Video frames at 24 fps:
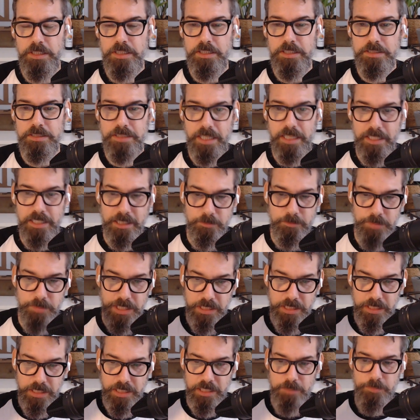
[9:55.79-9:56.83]
telling
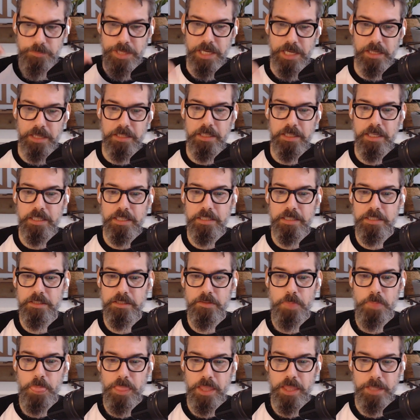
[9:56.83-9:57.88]
me in the back, like,
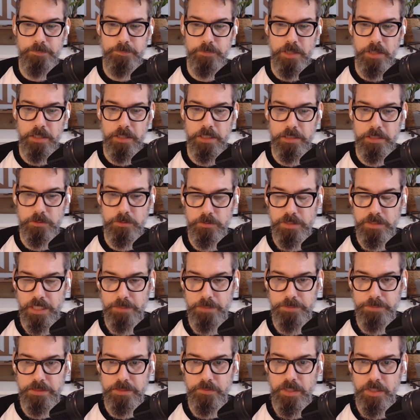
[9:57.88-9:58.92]
keep talking to
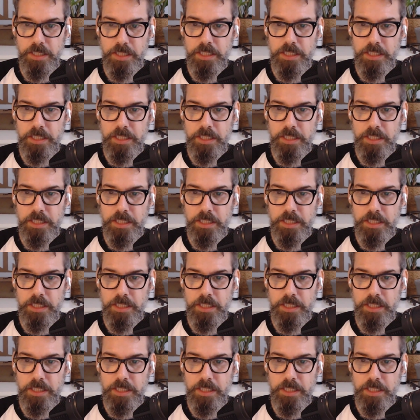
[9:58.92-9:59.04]
Debbie,